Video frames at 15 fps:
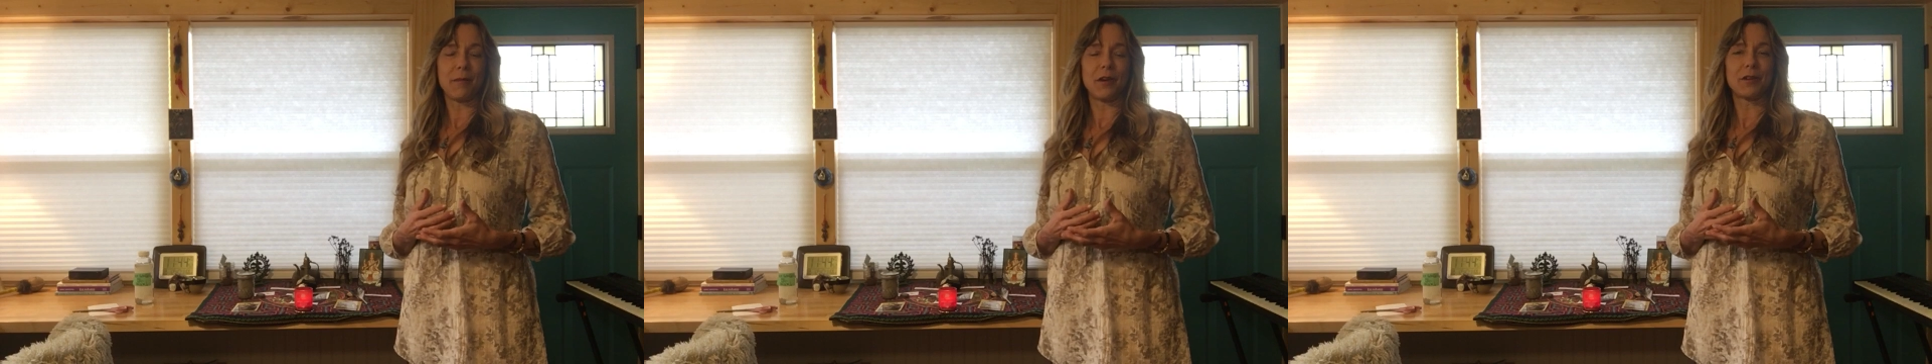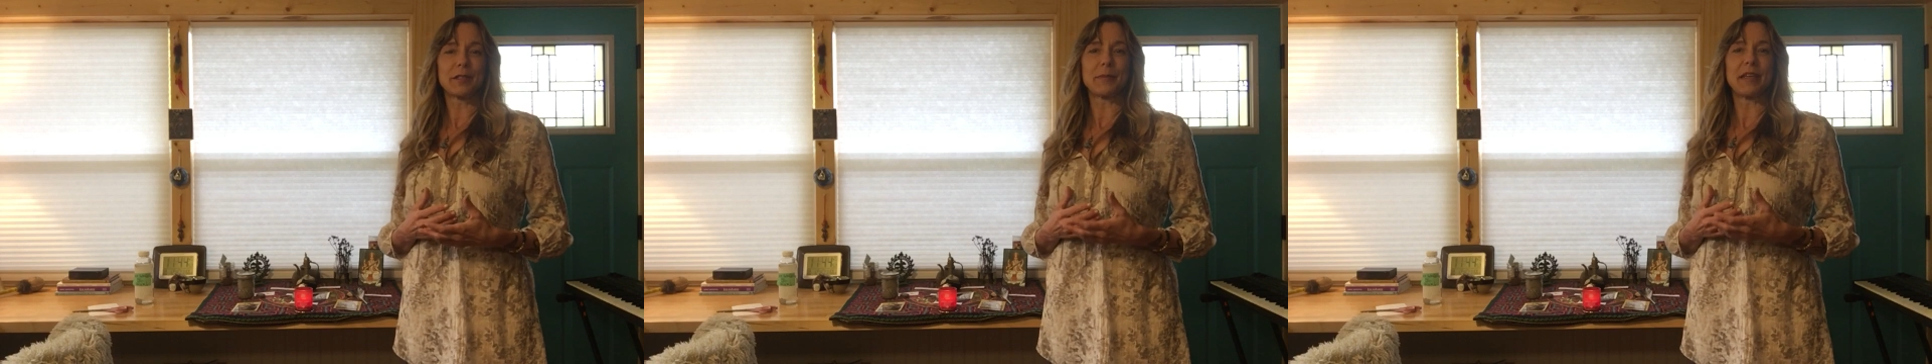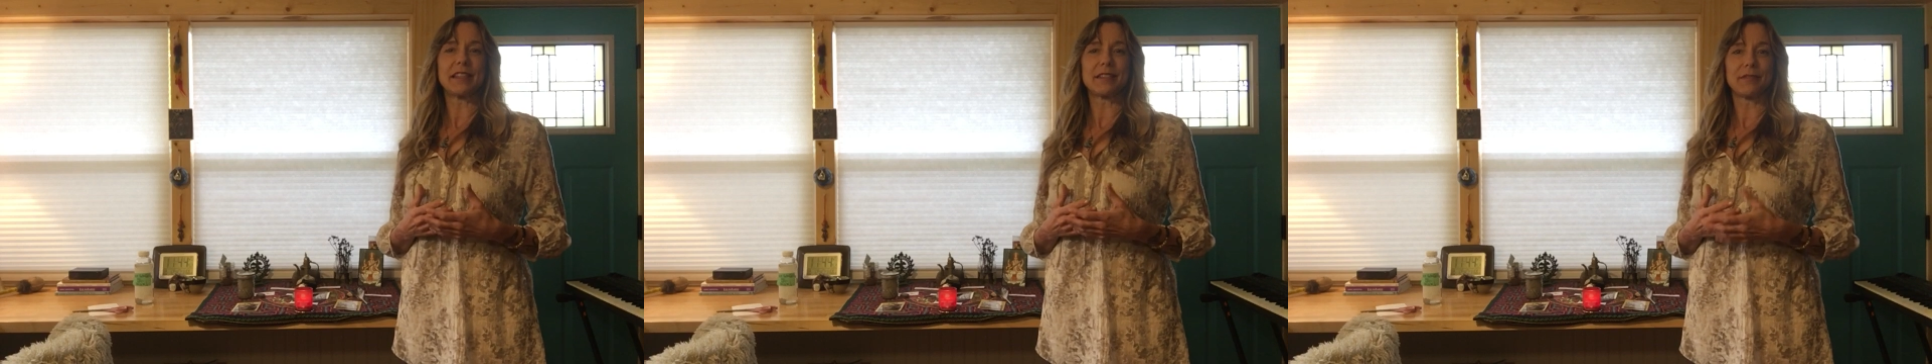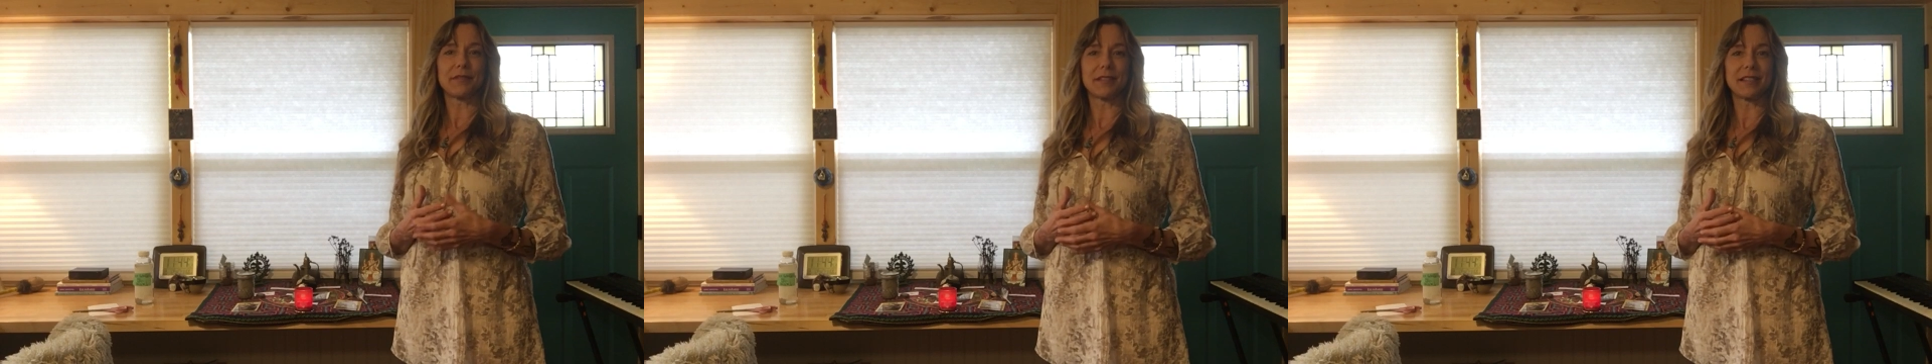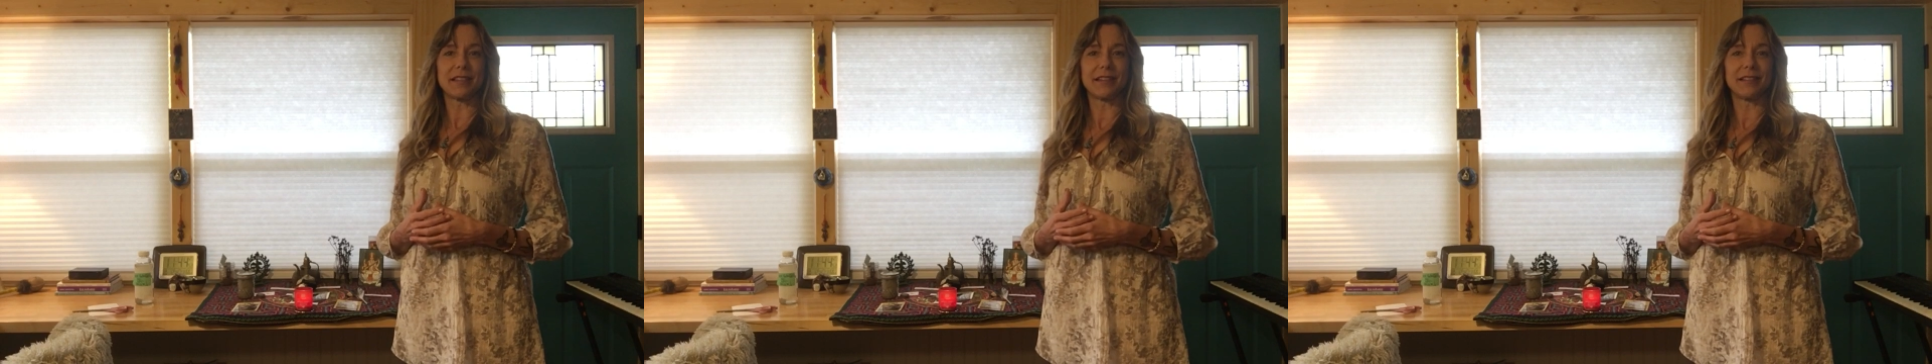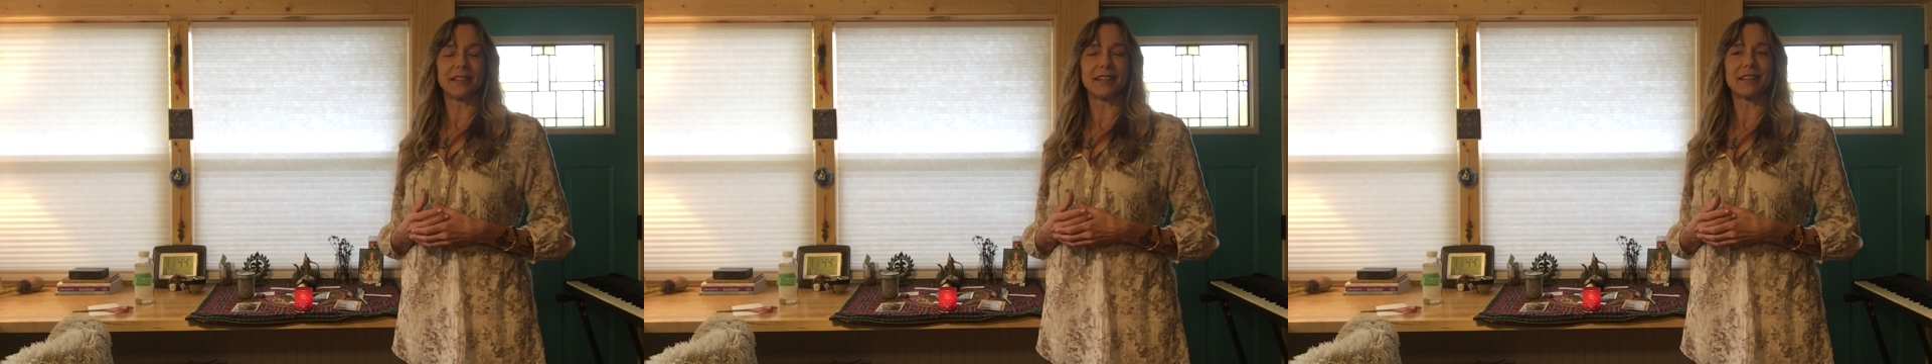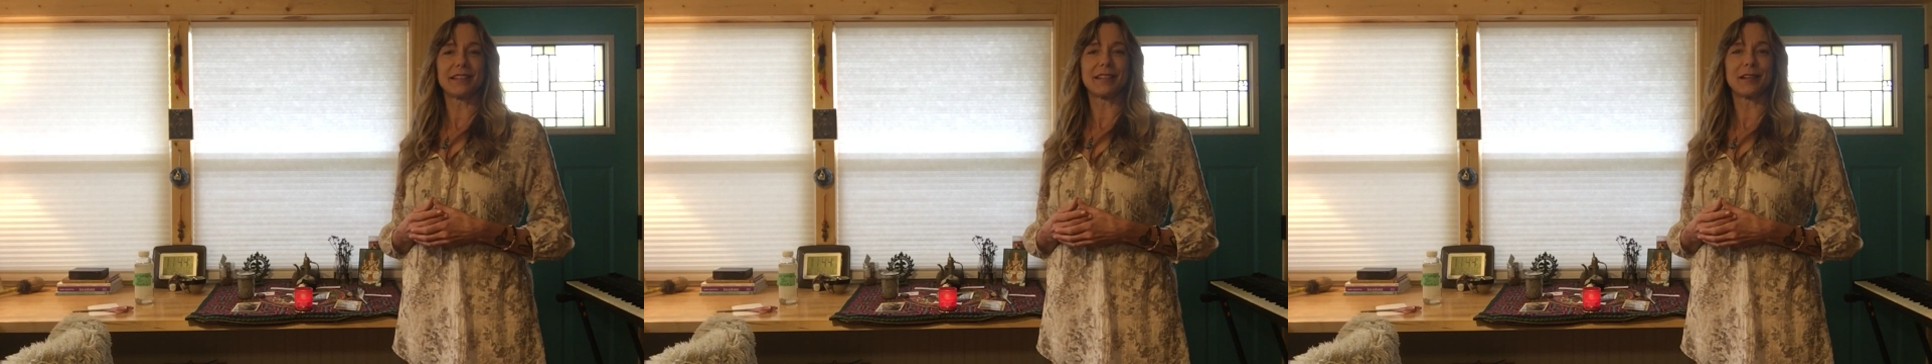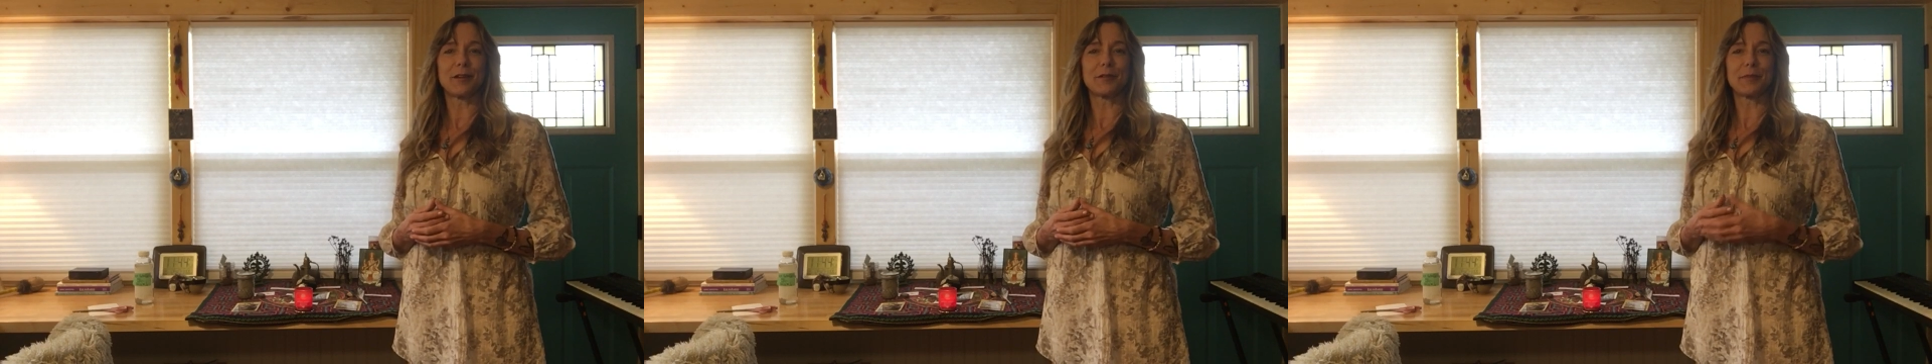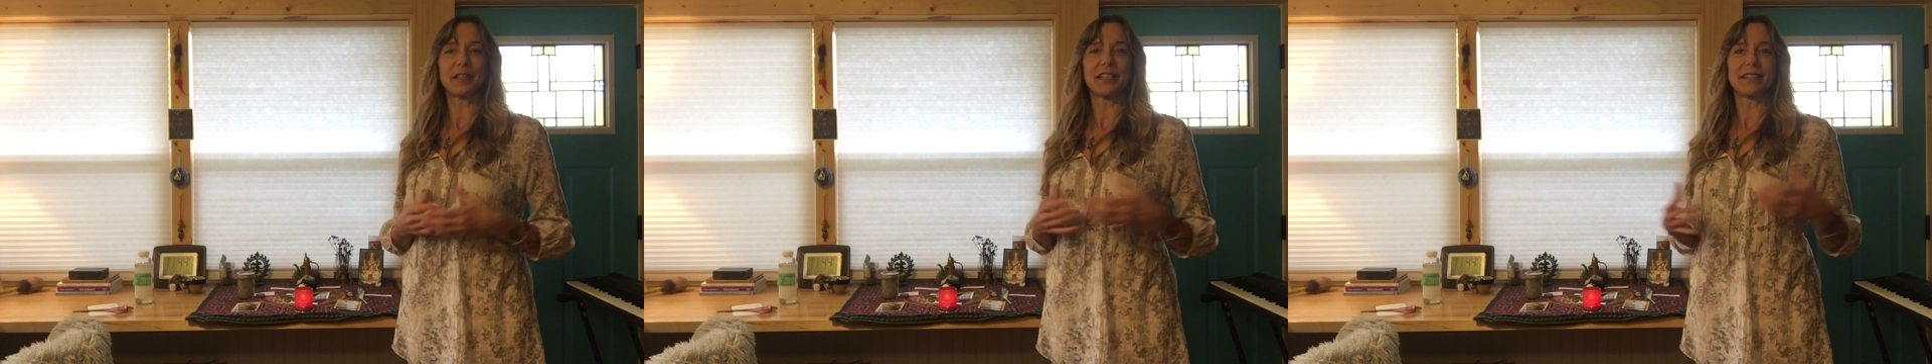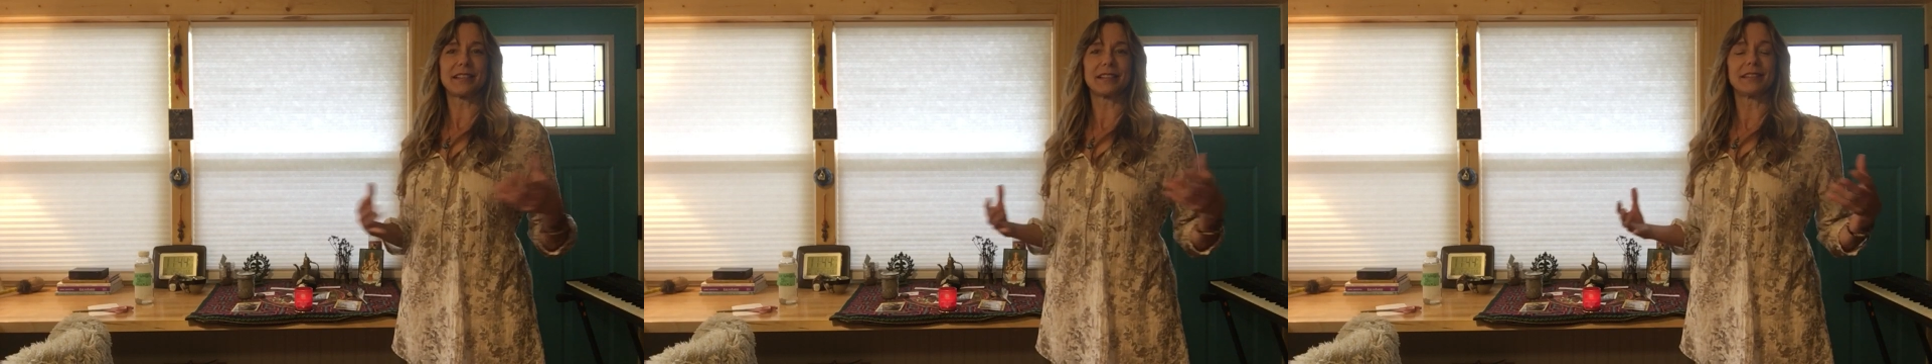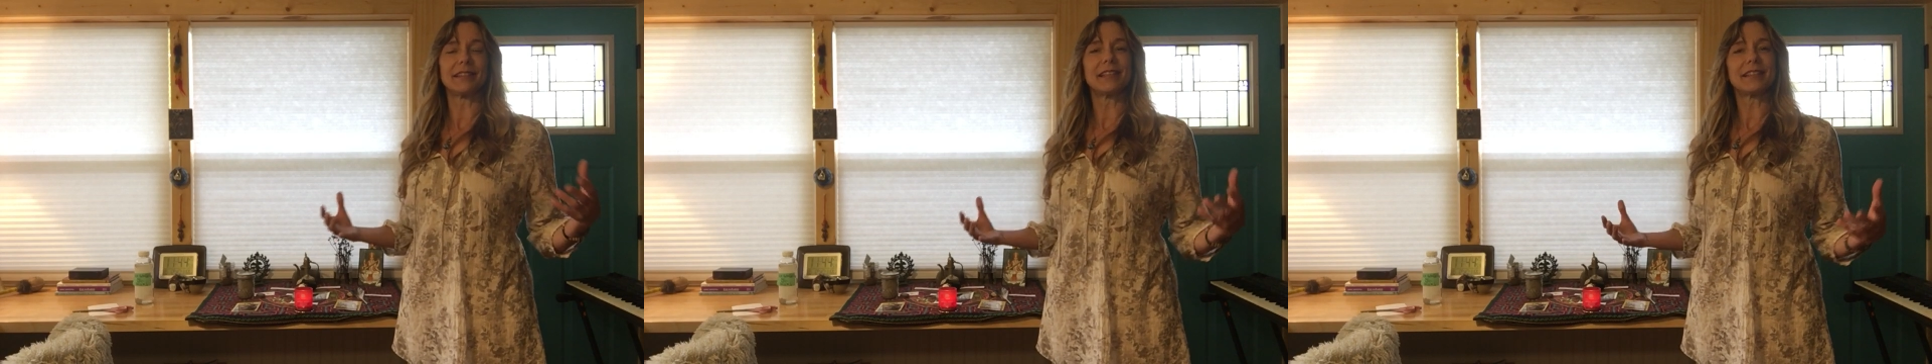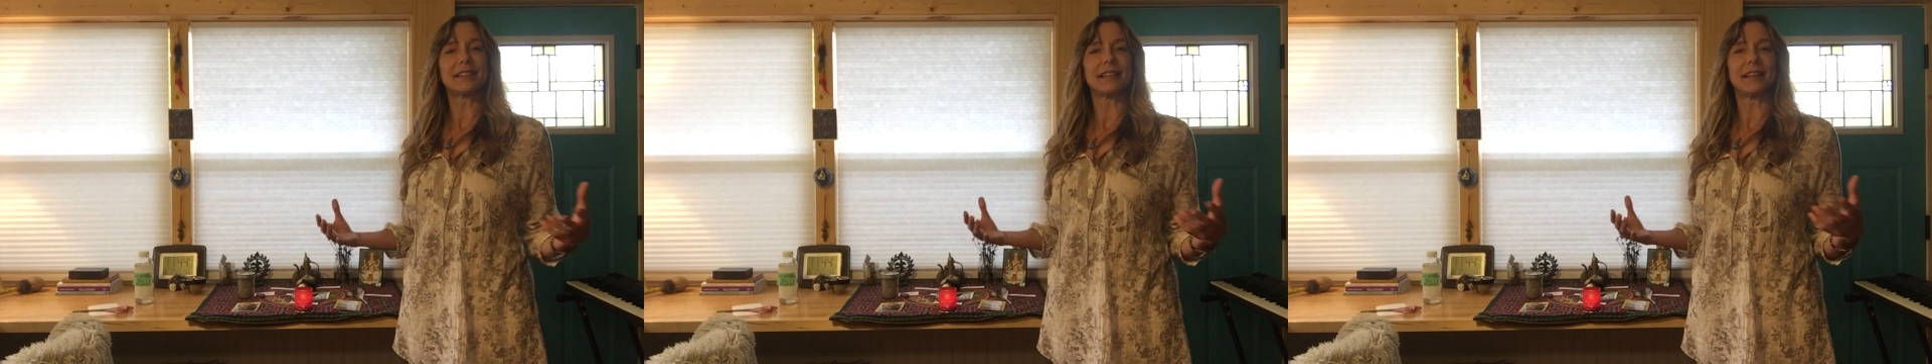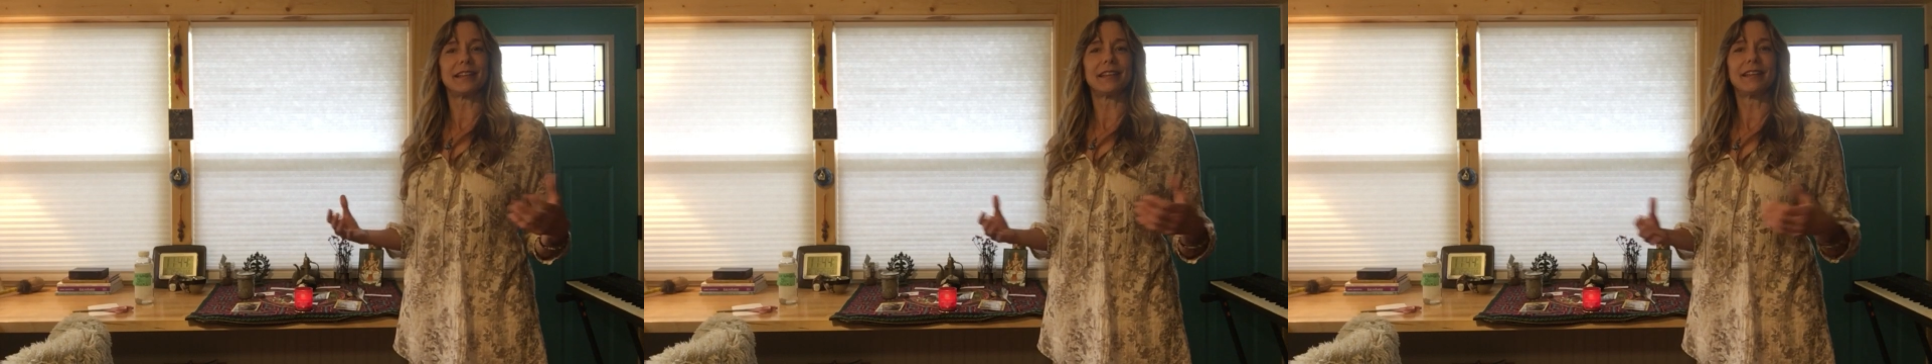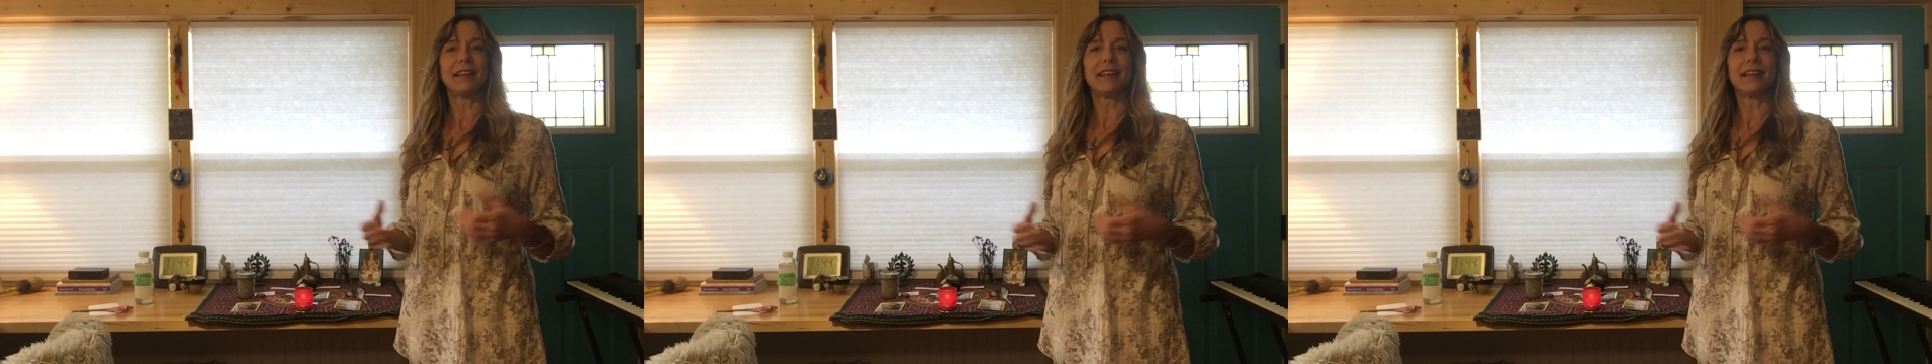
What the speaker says: our space of stillness, and our place to listen,